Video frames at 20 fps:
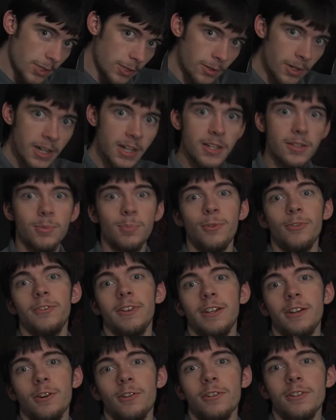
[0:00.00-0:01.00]
Greetings,
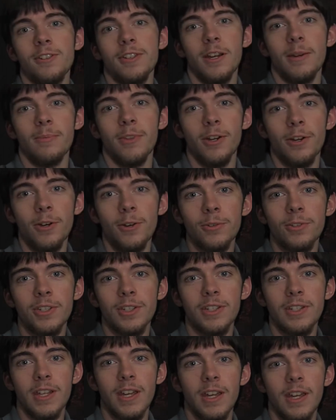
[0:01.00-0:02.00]
moviegoers. I'm the
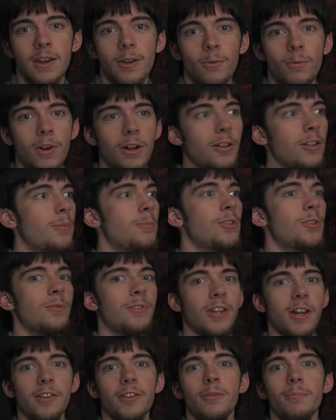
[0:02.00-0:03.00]
host, and welcome to
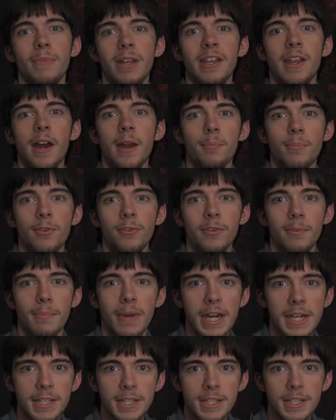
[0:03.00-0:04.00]
another Midnight Movie
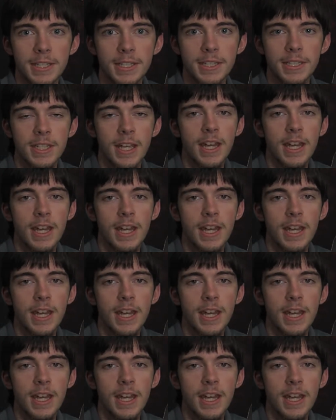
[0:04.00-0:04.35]
Madness.